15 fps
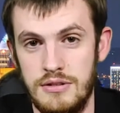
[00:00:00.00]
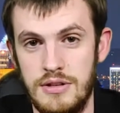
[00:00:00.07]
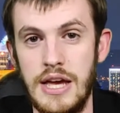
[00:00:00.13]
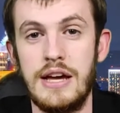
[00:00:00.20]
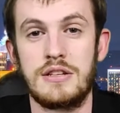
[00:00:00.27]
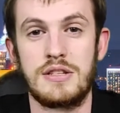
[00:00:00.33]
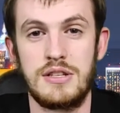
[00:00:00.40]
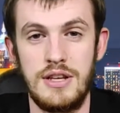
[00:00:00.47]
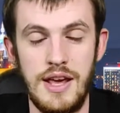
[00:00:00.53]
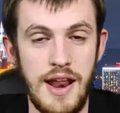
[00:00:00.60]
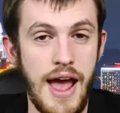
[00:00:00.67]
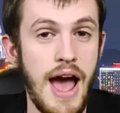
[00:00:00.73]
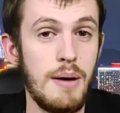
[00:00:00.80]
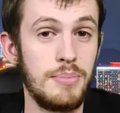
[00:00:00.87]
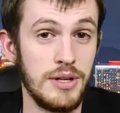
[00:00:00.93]
Yes, it
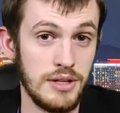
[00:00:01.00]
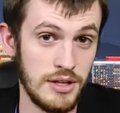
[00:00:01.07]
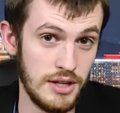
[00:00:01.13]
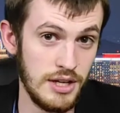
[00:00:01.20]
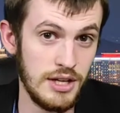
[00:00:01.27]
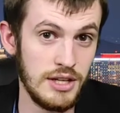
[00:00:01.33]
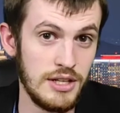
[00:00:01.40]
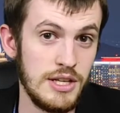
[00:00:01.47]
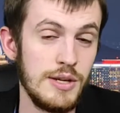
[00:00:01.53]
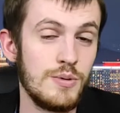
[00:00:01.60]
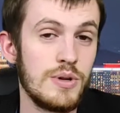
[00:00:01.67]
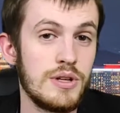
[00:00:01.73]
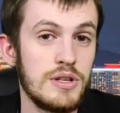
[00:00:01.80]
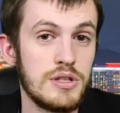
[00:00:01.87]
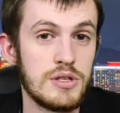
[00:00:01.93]
happened. He
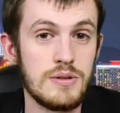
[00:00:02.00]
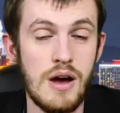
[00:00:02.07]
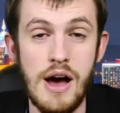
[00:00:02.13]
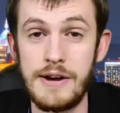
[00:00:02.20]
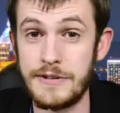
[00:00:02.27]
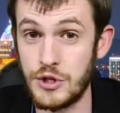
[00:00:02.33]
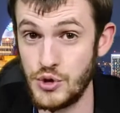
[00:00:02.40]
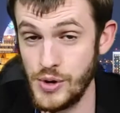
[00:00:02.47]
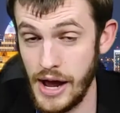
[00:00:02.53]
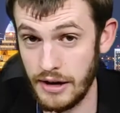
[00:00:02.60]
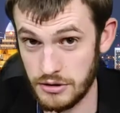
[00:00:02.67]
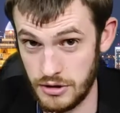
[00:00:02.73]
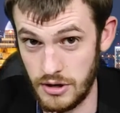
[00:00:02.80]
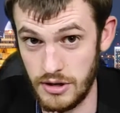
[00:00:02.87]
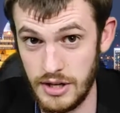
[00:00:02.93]
was on his
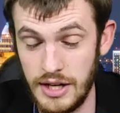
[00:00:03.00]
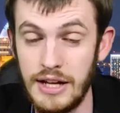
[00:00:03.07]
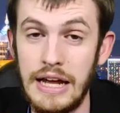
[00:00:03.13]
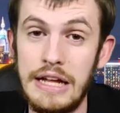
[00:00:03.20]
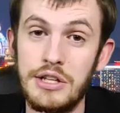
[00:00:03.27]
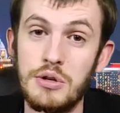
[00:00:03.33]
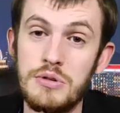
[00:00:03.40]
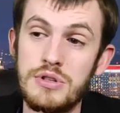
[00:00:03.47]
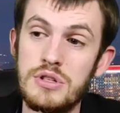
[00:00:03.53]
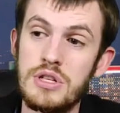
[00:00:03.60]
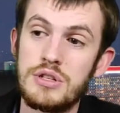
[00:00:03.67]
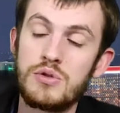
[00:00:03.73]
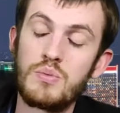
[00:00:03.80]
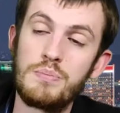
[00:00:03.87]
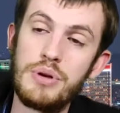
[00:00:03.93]
tractor and there was
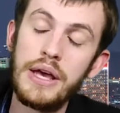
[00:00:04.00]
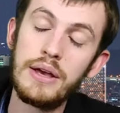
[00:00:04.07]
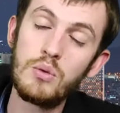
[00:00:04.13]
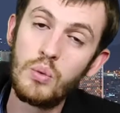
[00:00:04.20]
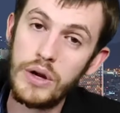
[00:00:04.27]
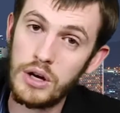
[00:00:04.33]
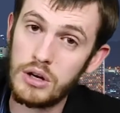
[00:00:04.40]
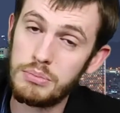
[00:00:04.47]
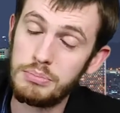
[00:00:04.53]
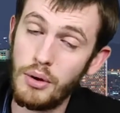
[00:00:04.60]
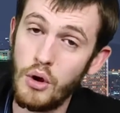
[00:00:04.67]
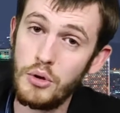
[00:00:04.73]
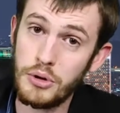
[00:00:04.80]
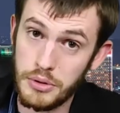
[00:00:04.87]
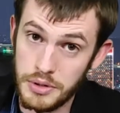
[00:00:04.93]
this big weird
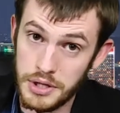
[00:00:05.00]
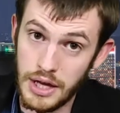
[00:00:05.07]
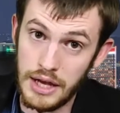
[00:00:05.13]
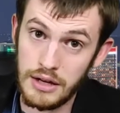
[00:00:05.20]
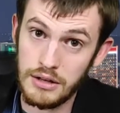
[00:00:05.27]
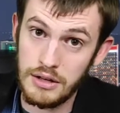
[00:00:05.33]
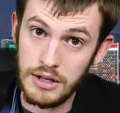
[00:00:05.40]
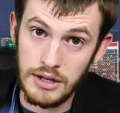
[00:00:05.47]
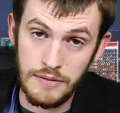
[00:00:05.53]
boulder thing